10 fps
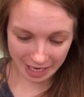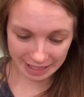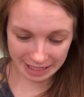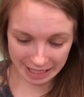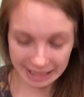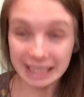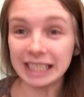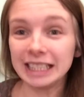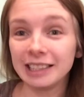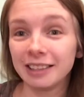a
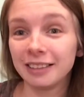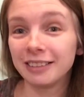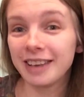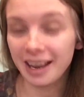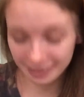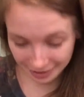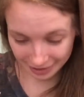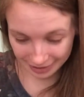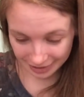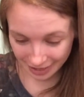dainty little
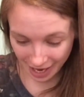necklace